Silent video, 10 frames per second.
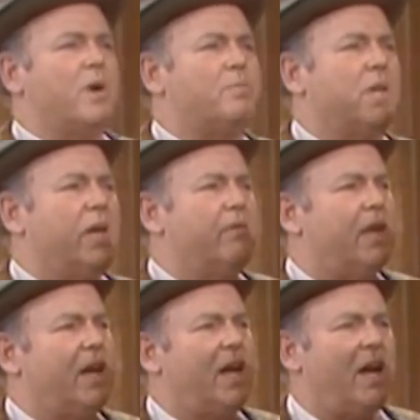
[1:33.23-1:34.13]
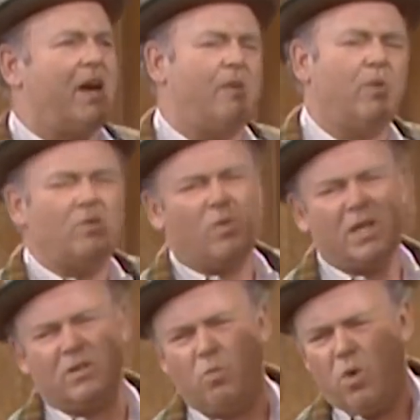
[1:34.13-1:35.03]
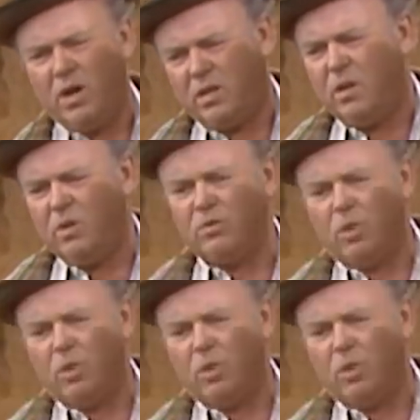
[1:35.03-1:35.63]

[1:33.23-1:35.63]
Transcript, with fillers: up there, and I wouldn't want to wake, you know,